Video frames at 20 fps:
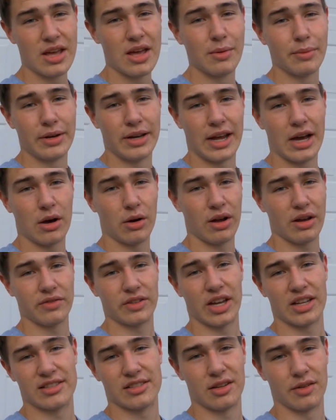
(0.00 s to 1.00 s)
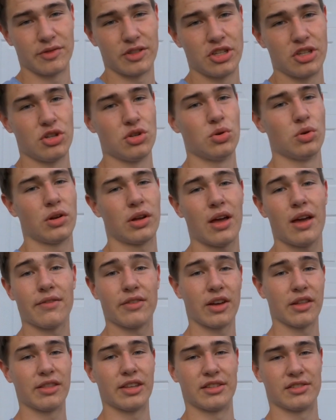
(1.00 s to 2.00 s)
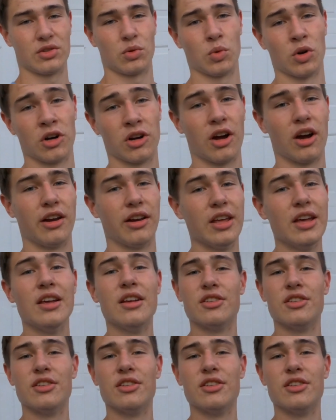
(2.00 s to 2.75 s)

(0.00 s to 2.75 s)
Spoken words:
but now I've got stuff to do, I've got things to work on,